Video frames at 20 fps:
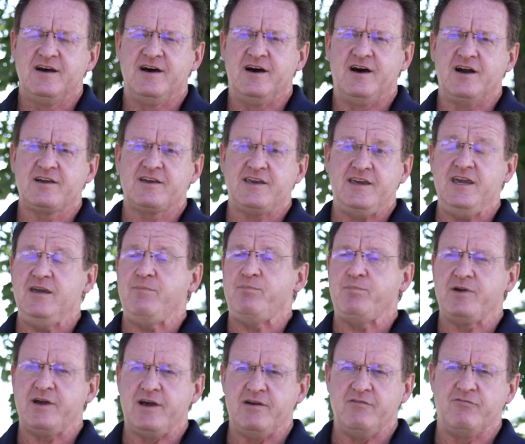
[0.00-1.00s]
Uh, keep
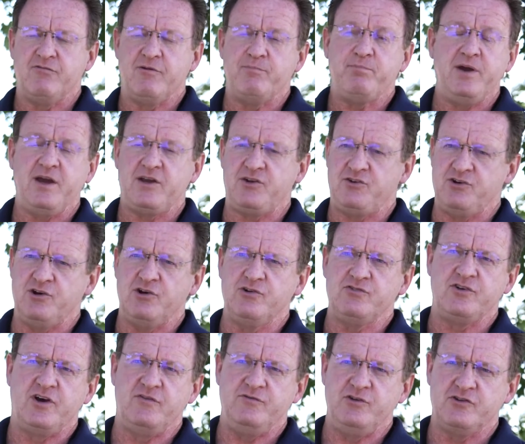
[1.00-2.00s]

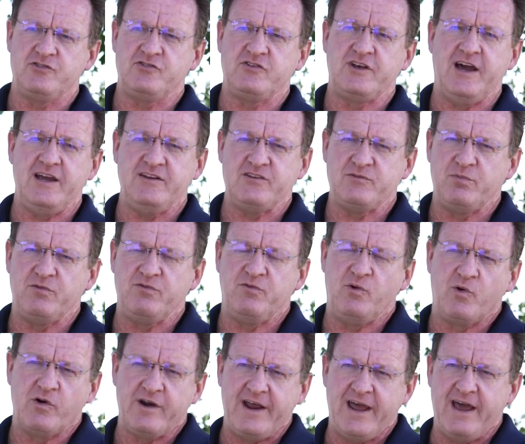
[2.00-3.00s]
pictures of your sites
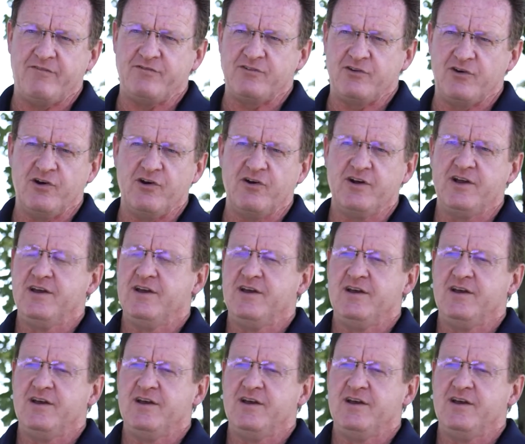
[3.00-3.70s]
before and after.